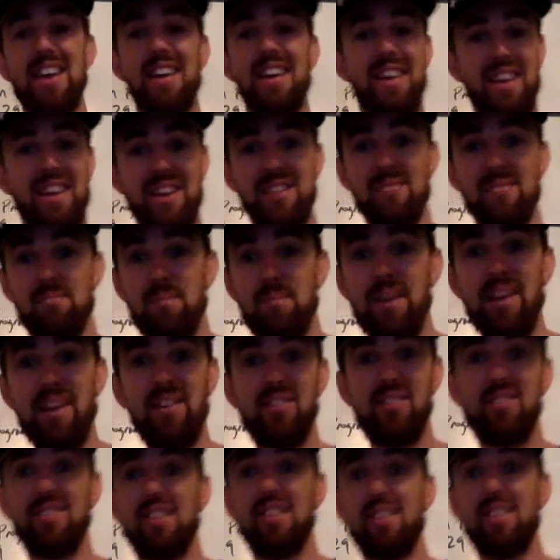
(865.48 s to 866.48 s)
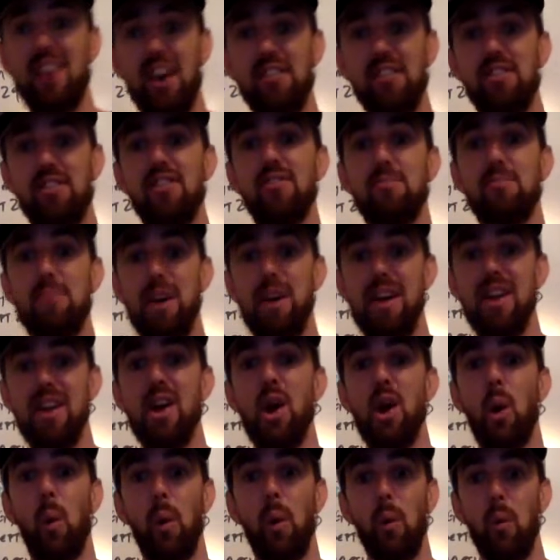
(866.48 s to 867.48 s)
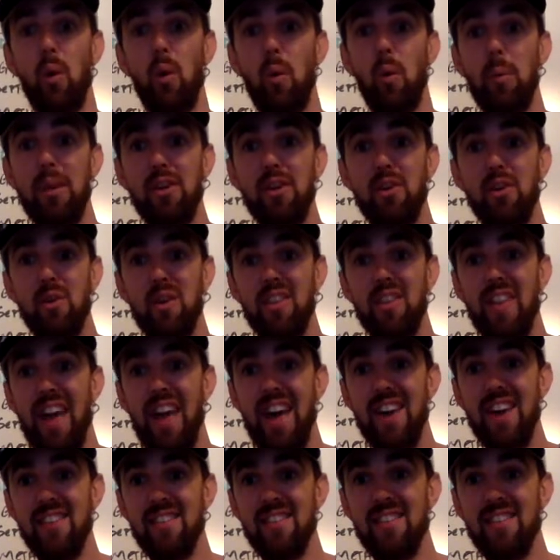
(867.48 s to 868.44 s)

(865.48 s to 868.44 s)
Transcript: in pieces and touches, but we will be doing that,